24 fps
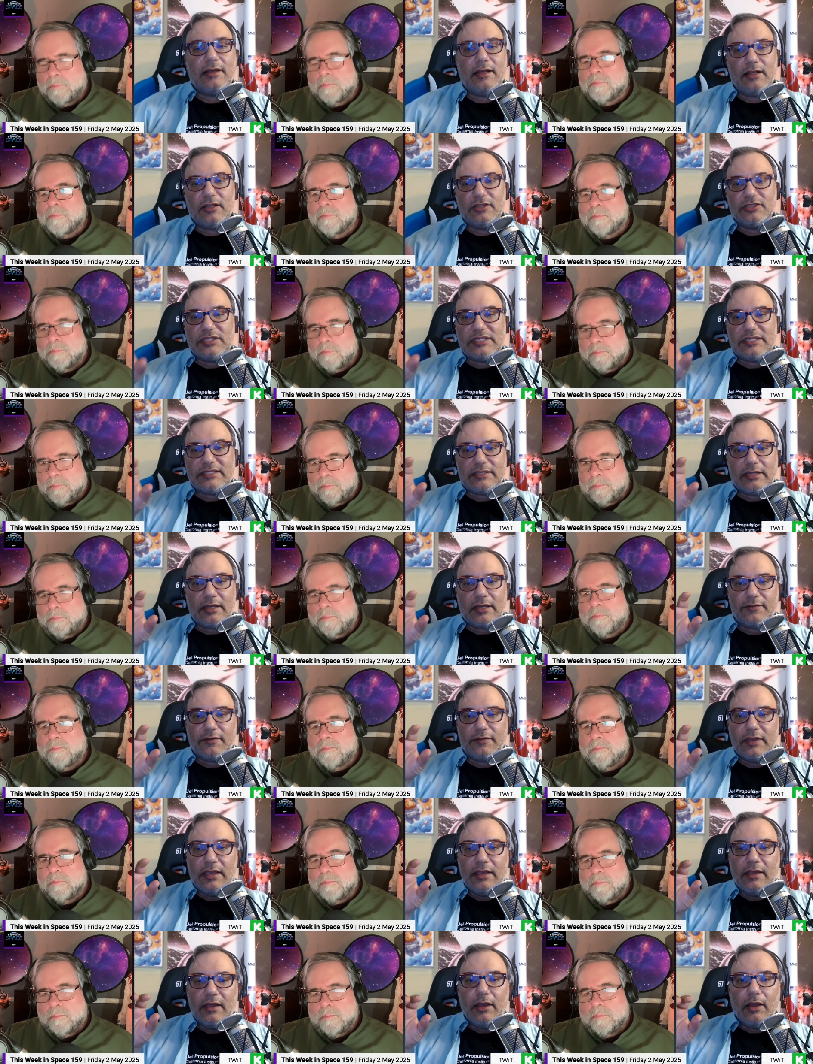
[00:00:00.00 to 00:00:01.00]
Speaker 1: technology
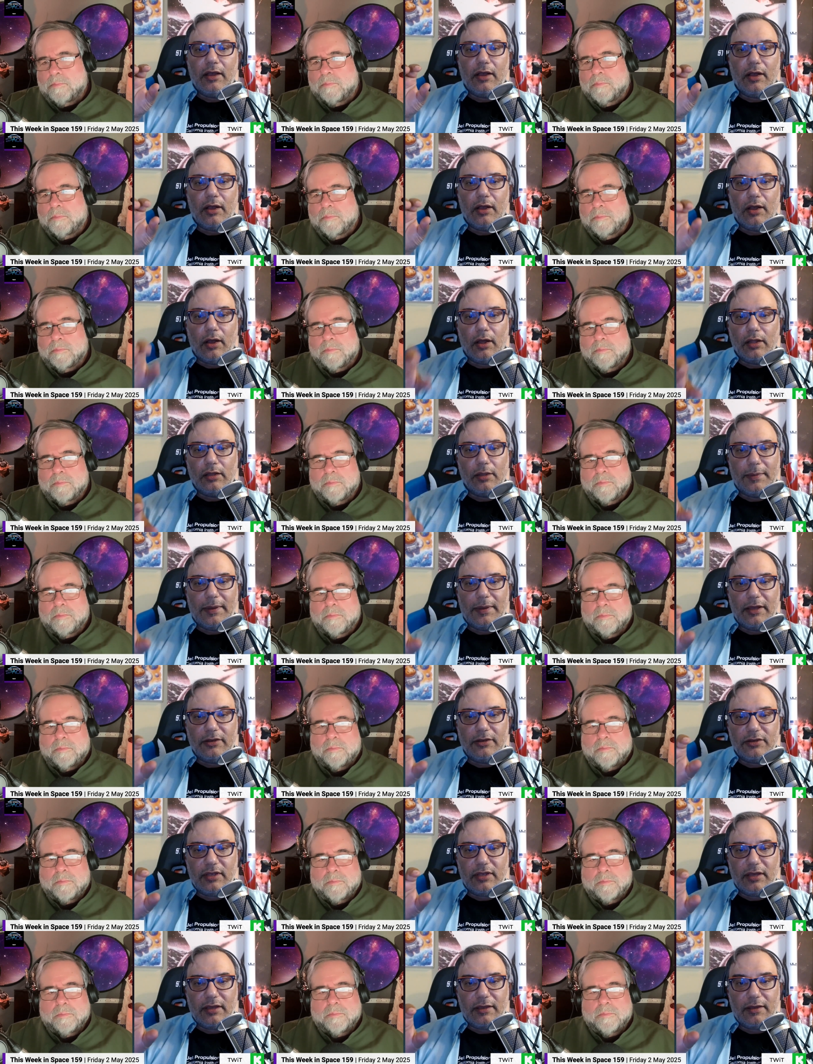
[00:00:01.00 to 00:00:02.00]
stuff all
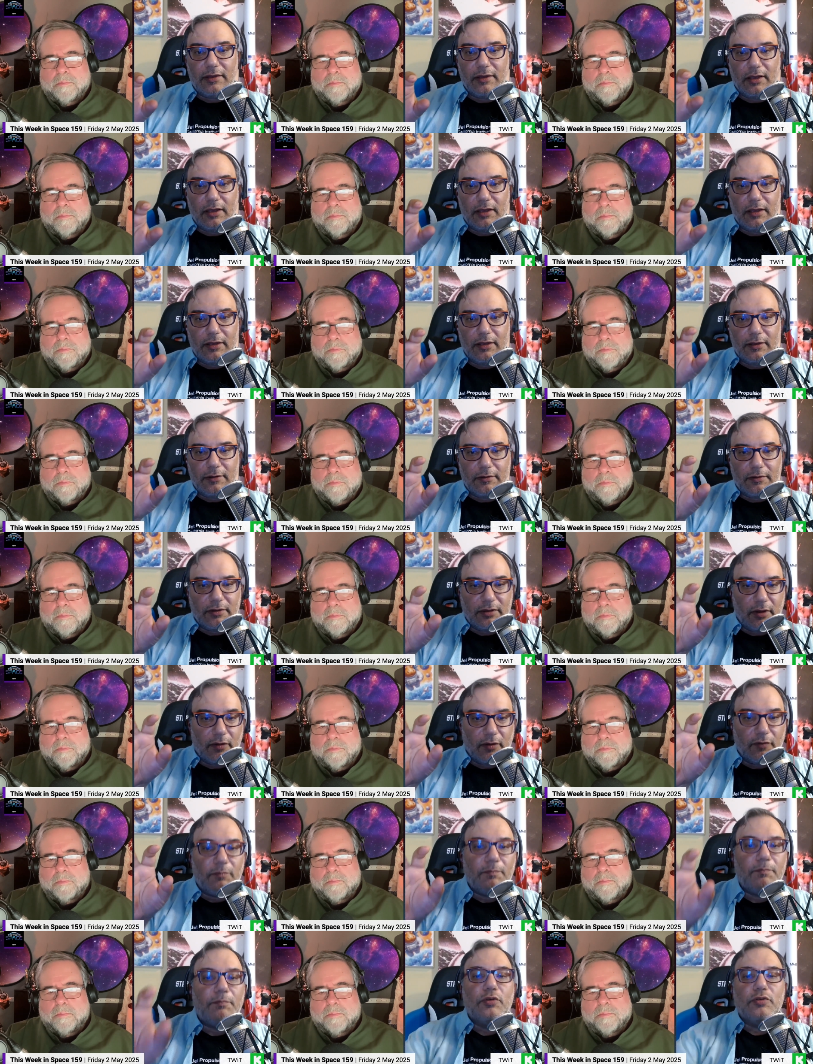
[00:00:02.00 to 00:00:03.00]
about uh, uh,
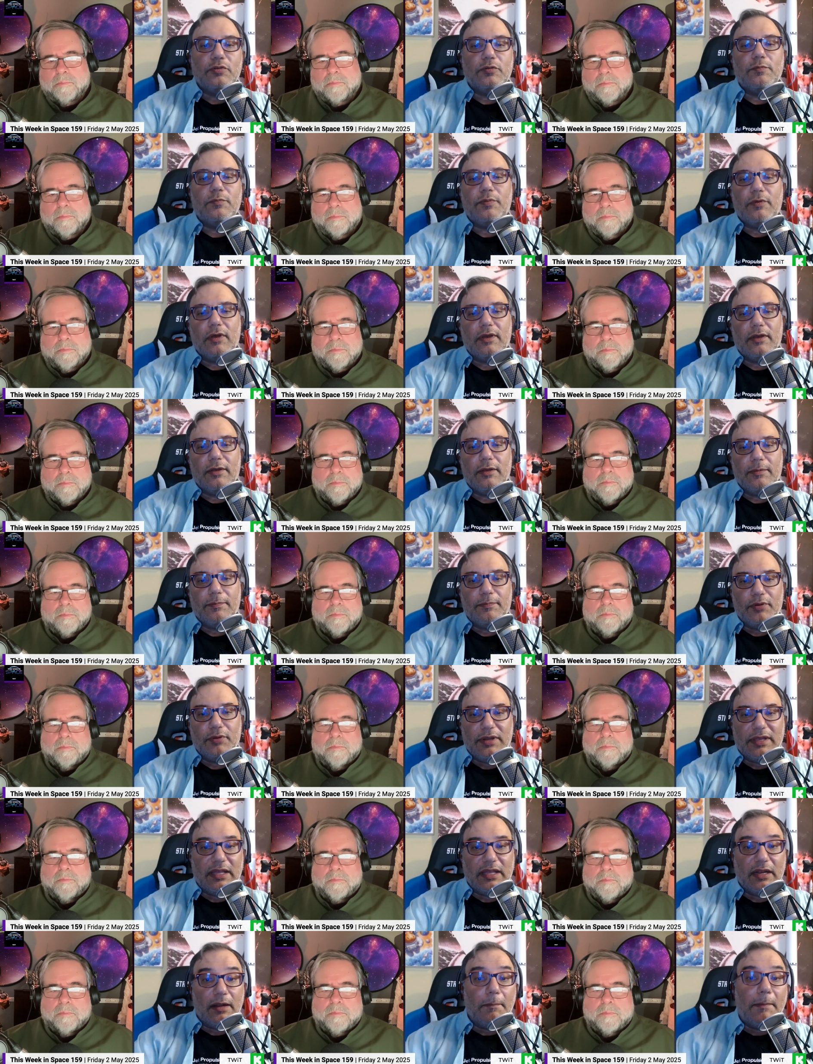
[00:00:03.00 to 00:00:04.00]
you know put, uh,
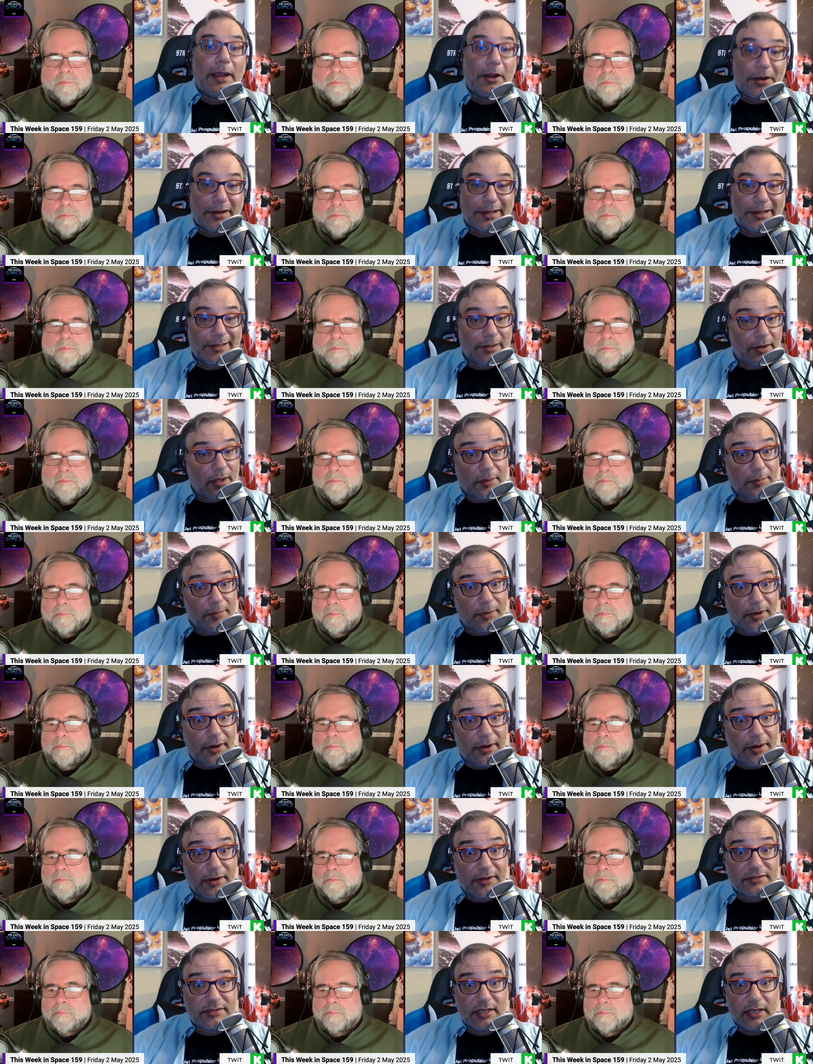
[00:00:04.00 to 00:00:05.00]
putting an american on
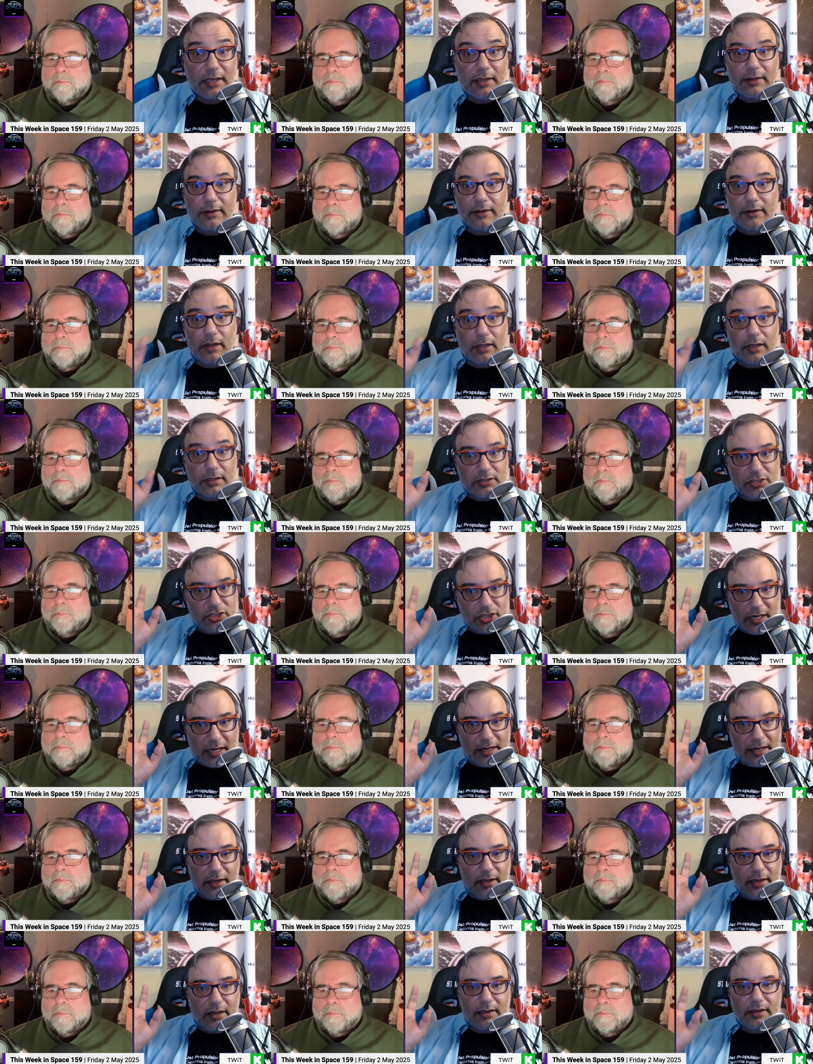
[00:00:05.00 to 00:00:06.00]
mars not
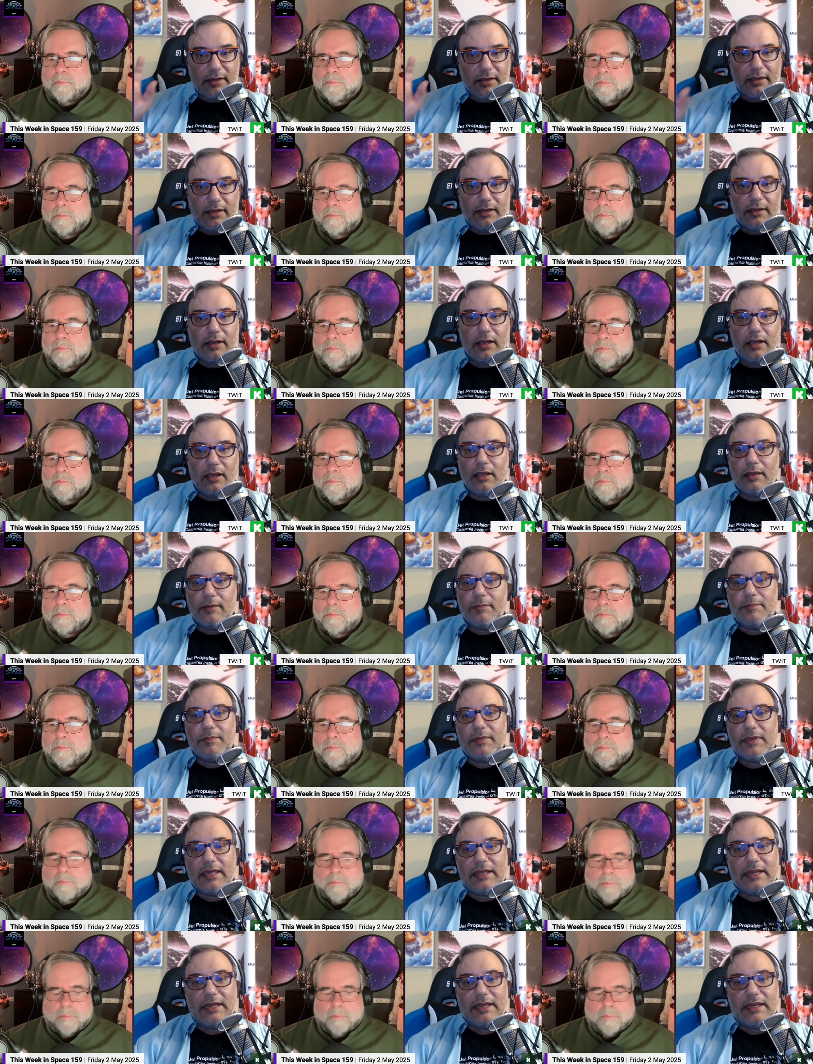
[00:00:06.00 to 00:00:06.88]
china uh,